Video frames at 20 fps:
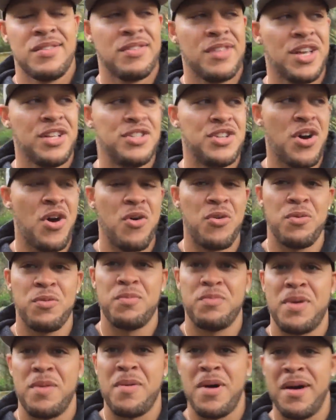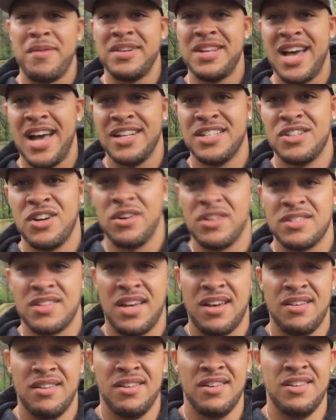they joke. My mom and dad joke. It's
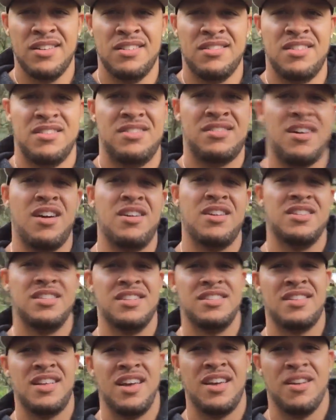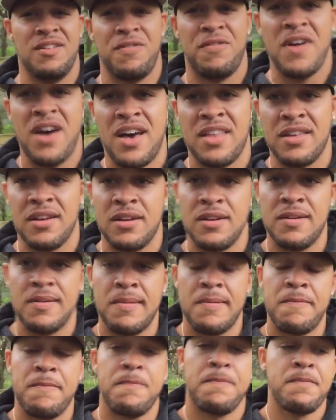like, hey, you're talking just like your father.
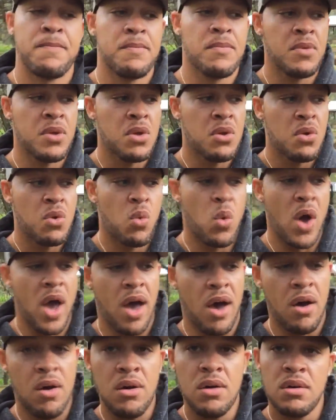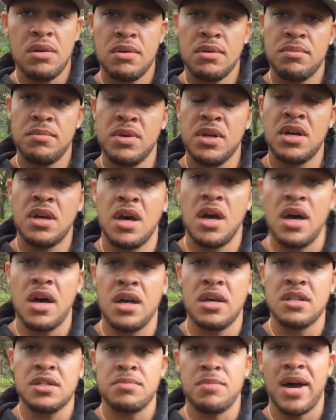Well,
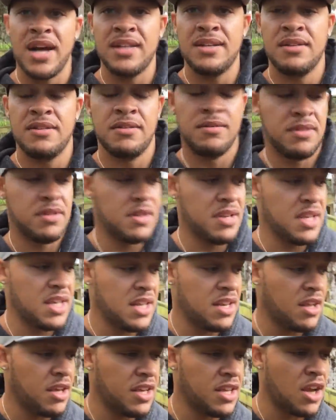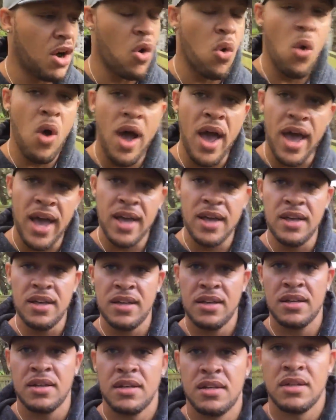because my, in, in a way,
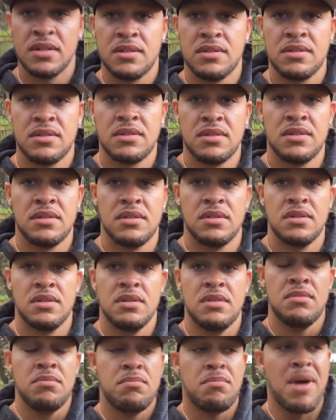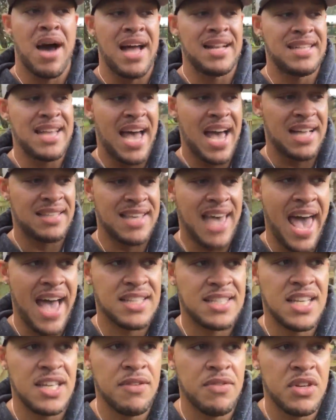my dad's
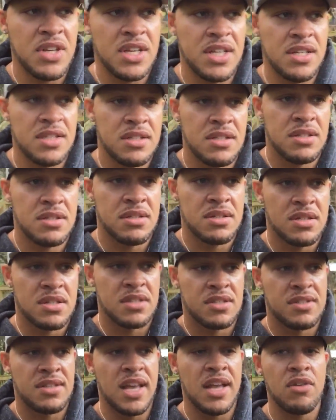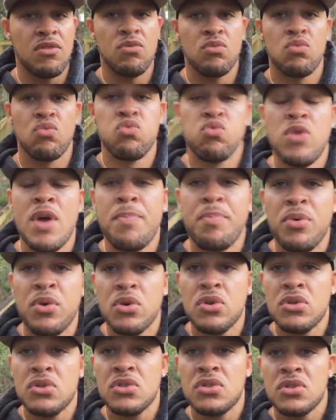activities sent
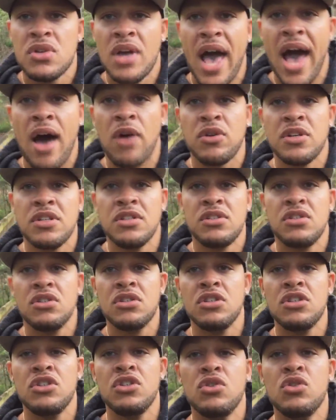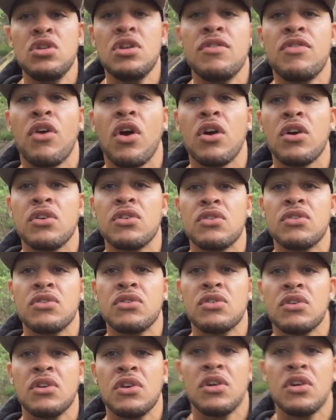ripples out into the universe,